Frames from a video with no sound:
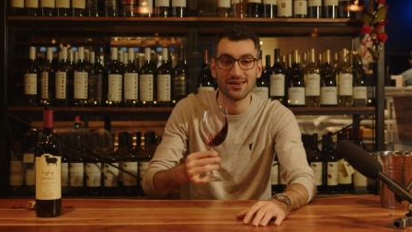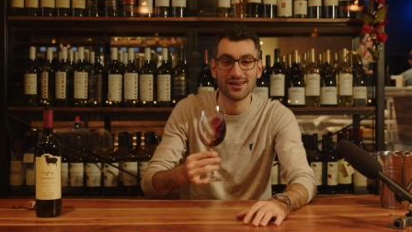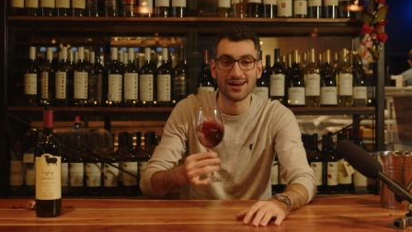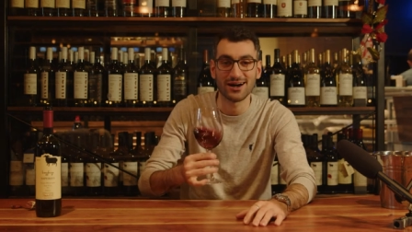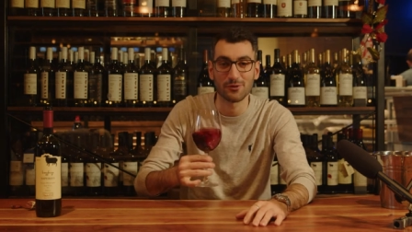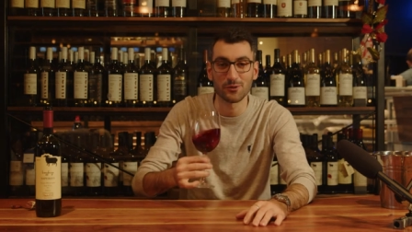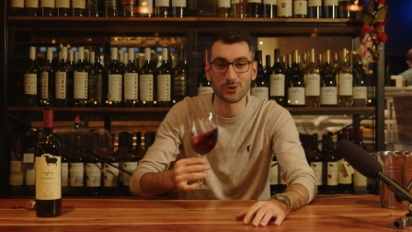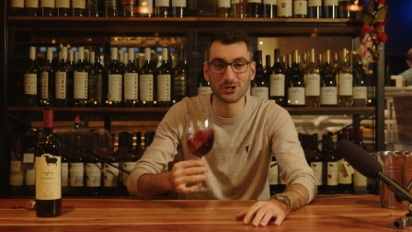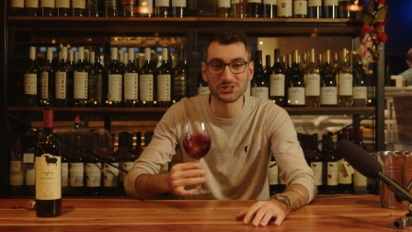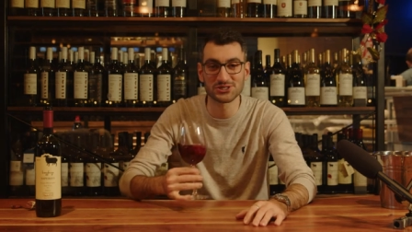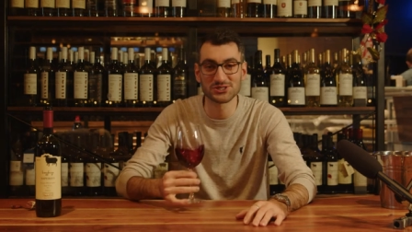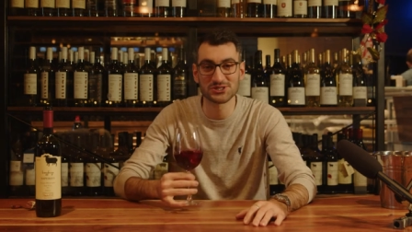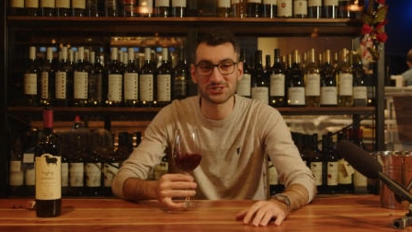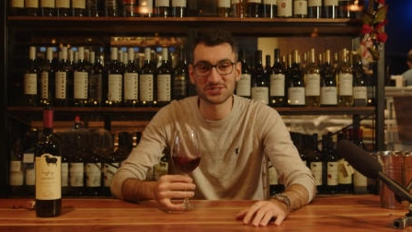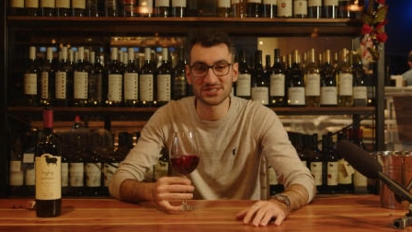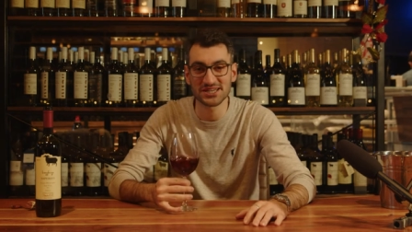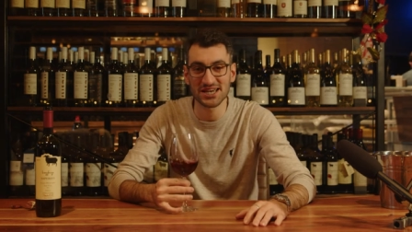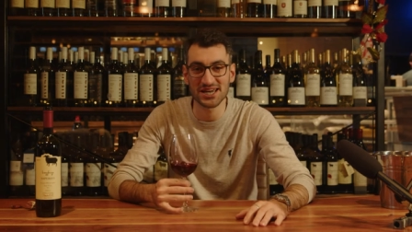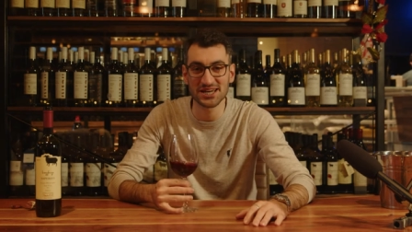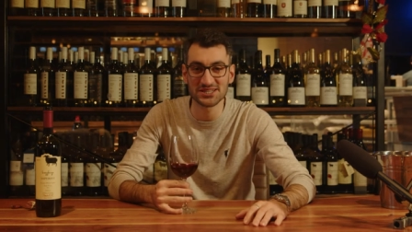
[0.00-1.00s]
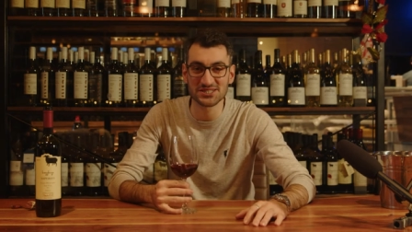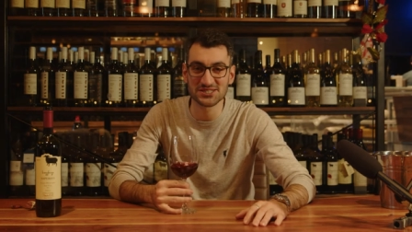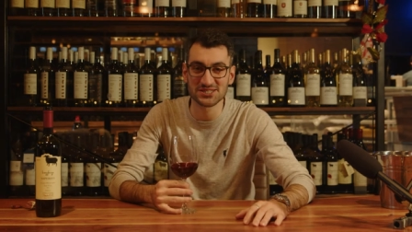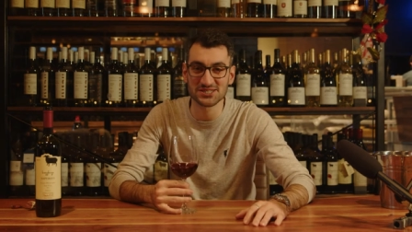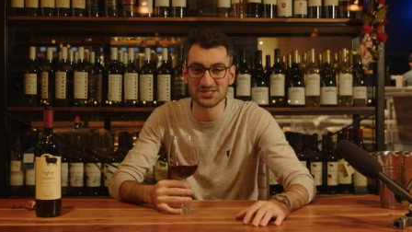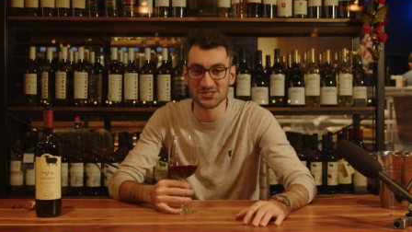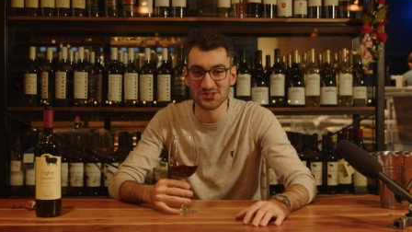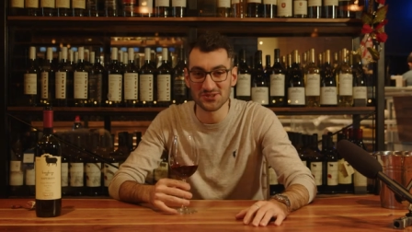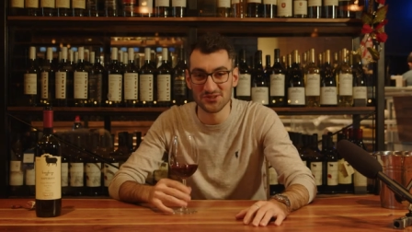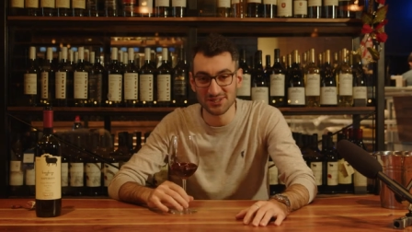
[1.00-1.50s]
I wanted to say
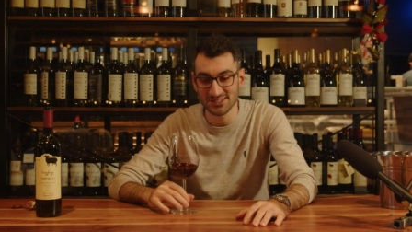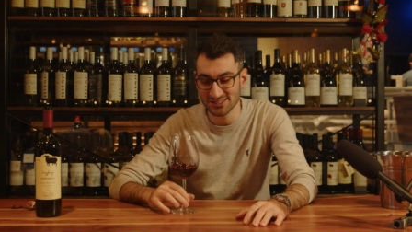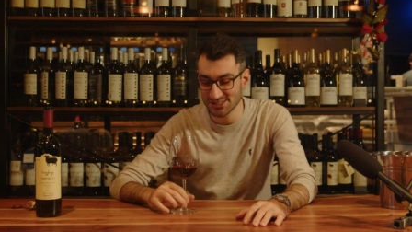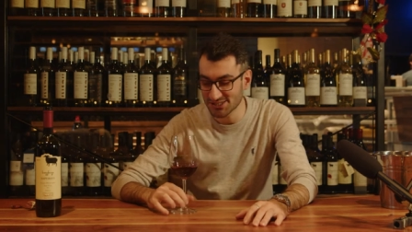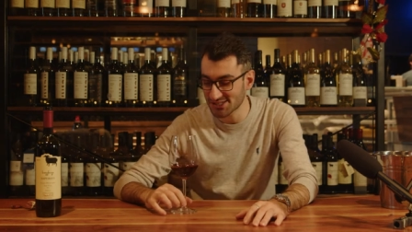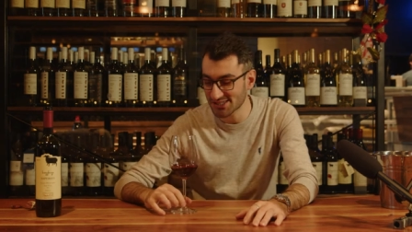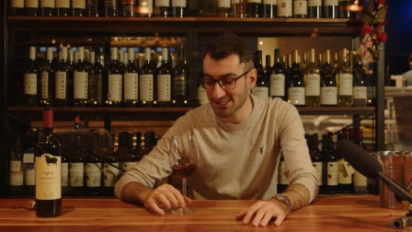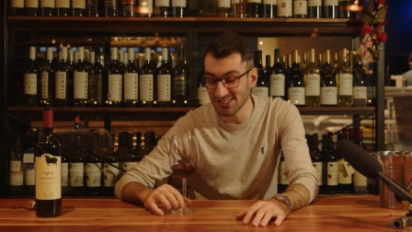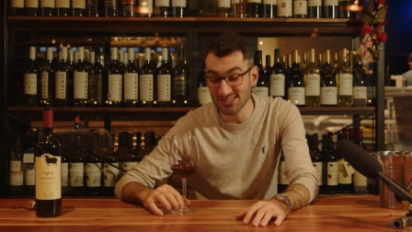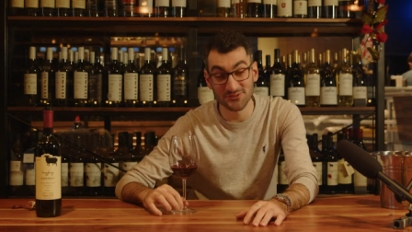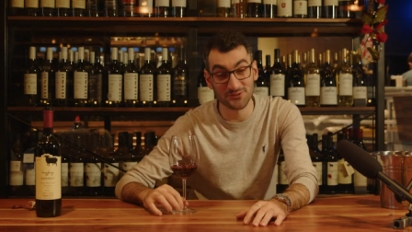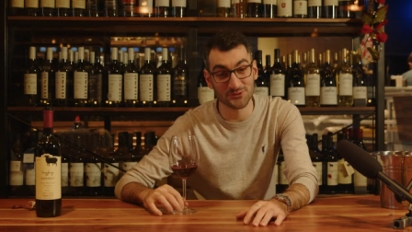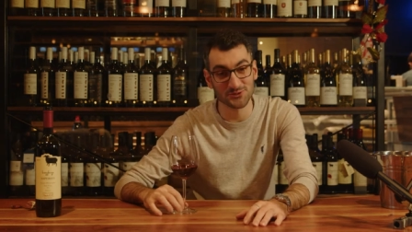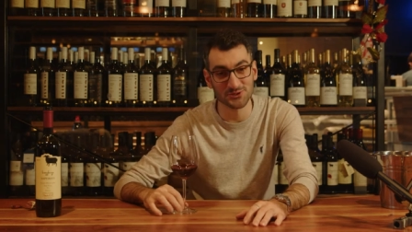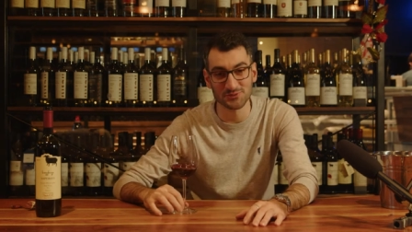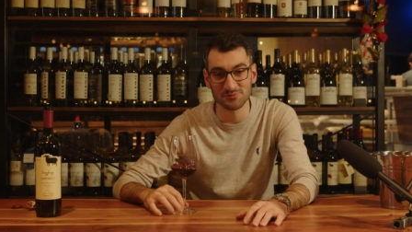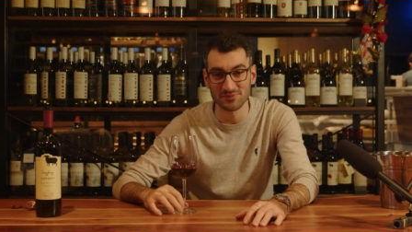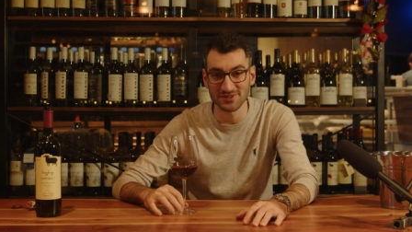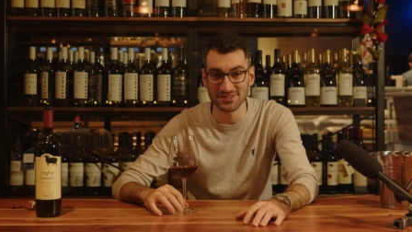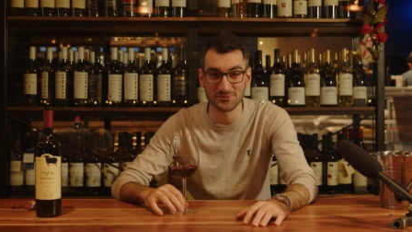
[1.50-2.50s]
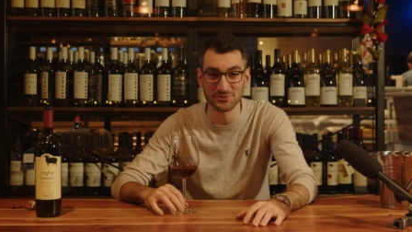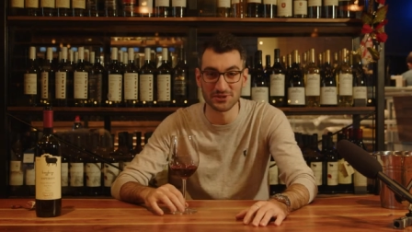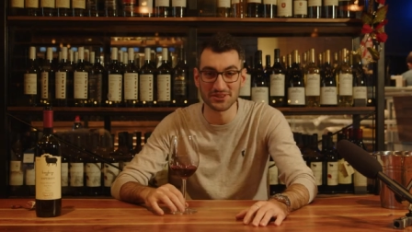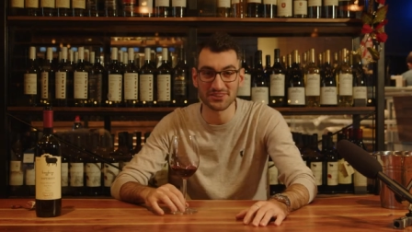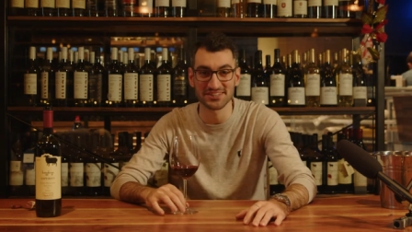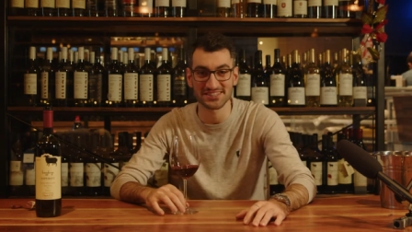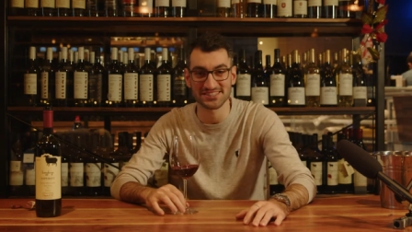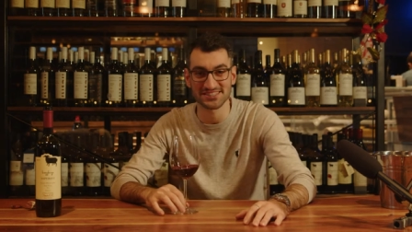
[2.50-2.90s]
it's see-through, but with the